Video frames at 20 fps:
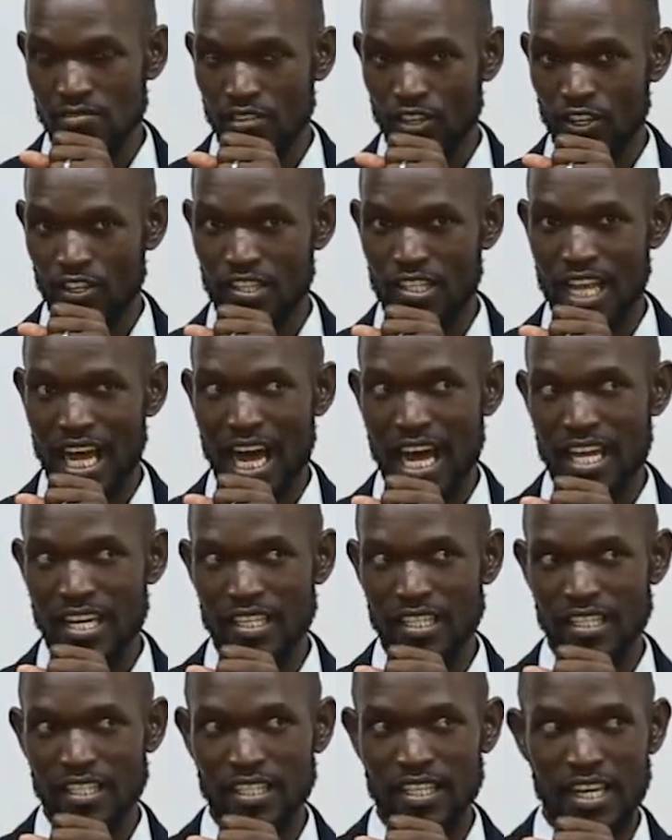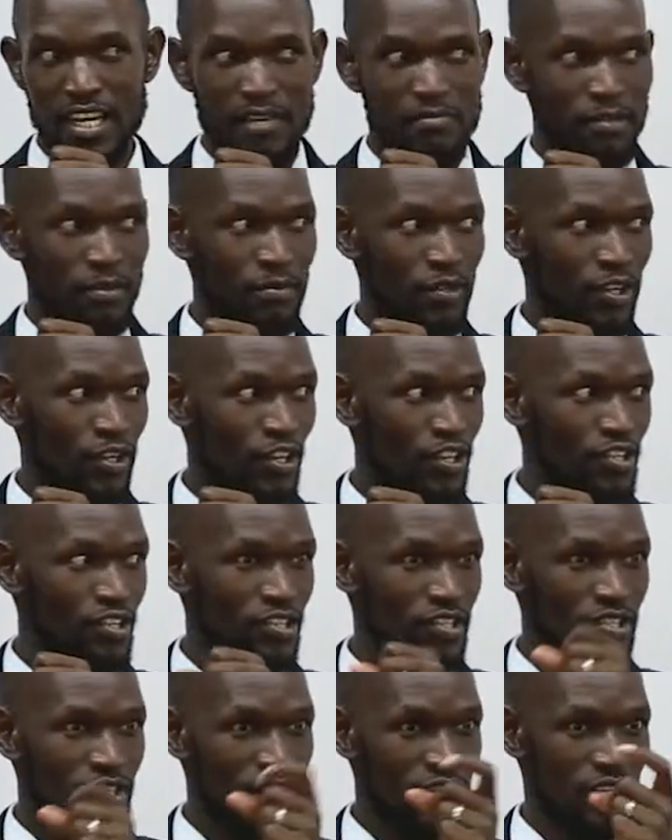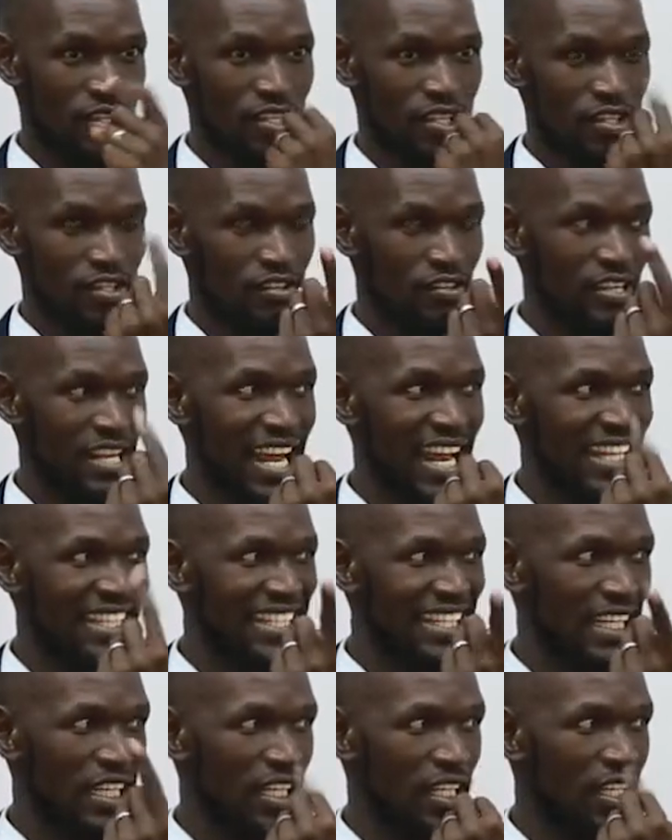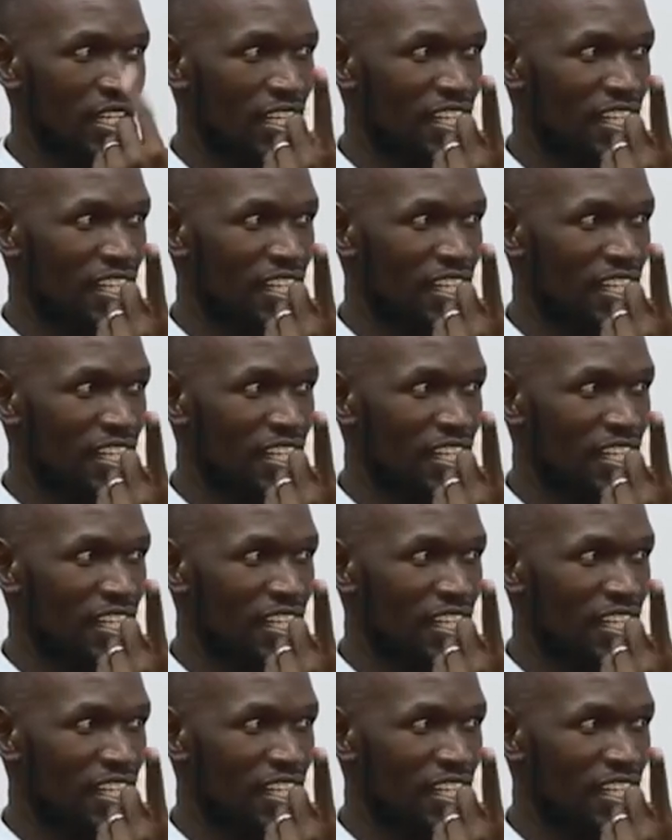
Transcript: or tired, but because they're not connecting.